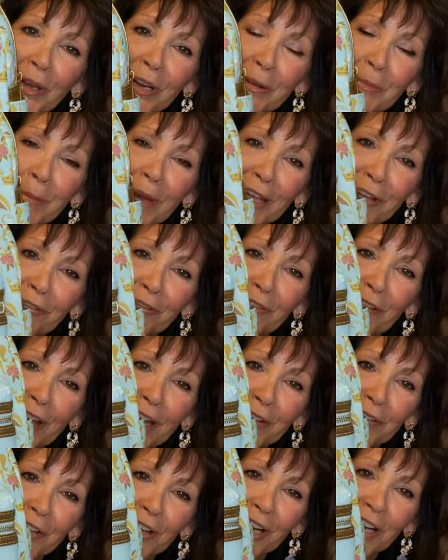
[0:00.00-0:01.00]
of my
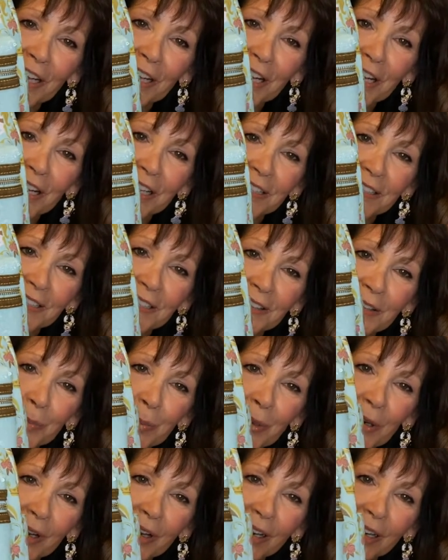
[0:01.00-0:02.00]
favorite icons in the
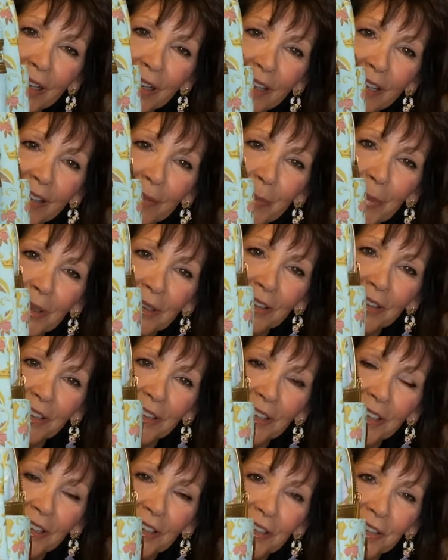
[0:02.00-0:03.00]
park, but
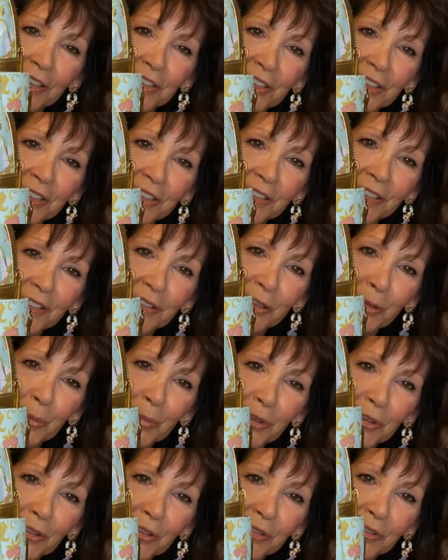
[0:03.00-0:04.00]
look at her, she's so
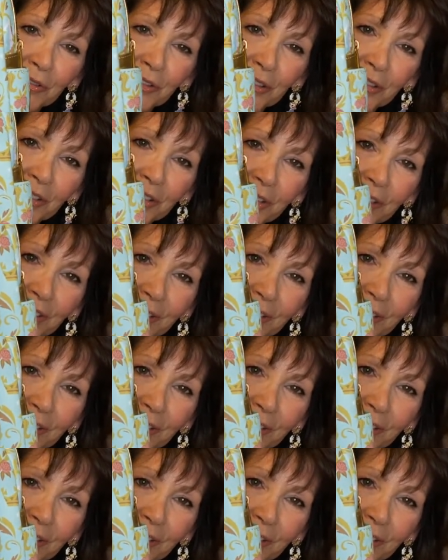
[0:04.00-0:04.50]
beautiful.